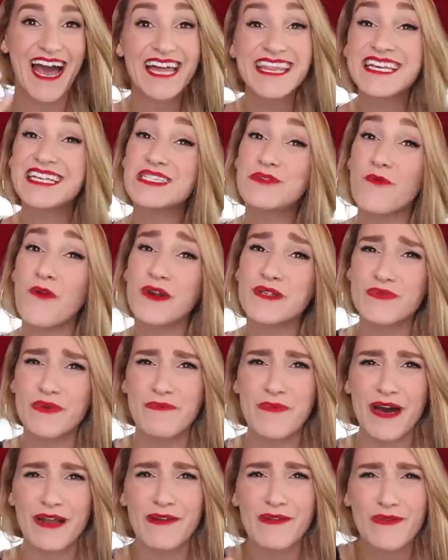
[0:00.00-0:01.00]
And these awards
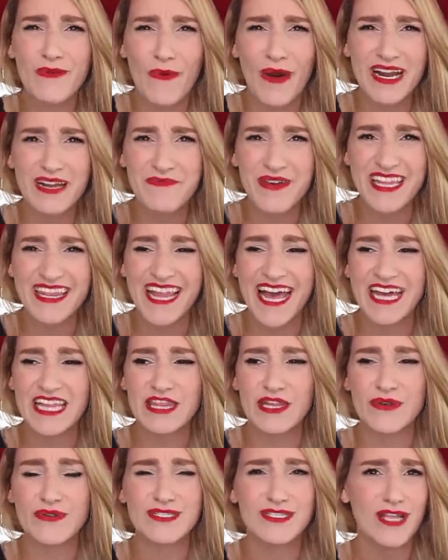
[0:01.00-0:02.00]
were modeled quite a bit
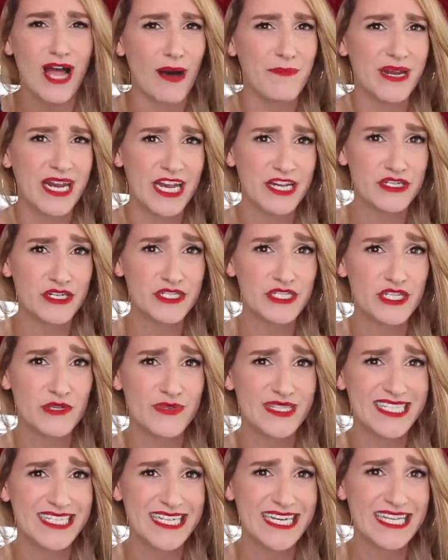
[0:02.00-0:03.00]
like those nominations you
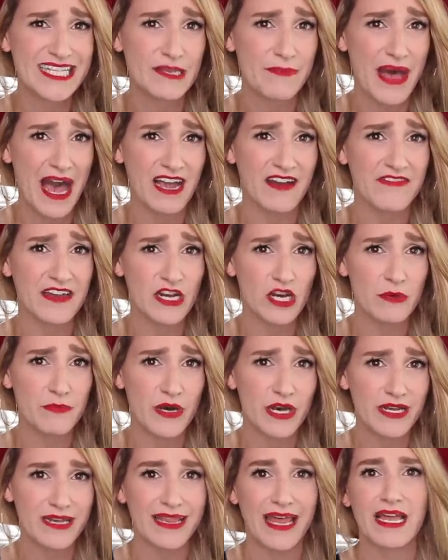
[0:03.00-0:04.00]
would see at the back of a yearbook,